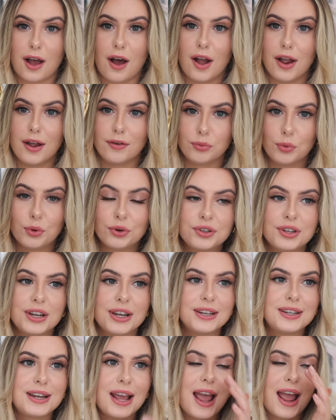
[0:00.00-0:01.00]
I have
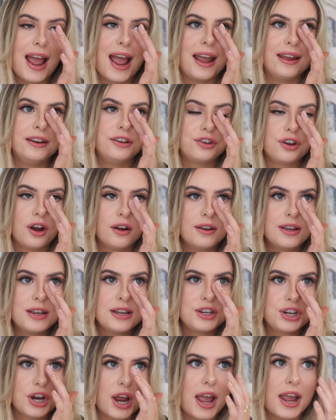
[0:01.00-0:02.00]
wanted a chunky
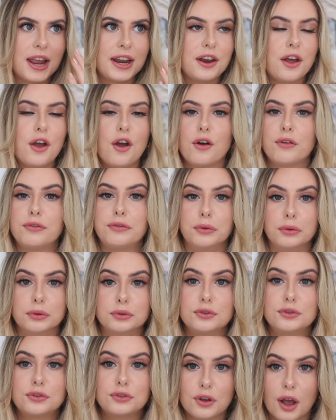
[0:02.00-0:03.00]
chain for
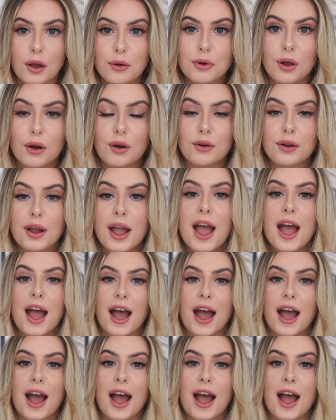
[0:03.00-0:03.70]
so long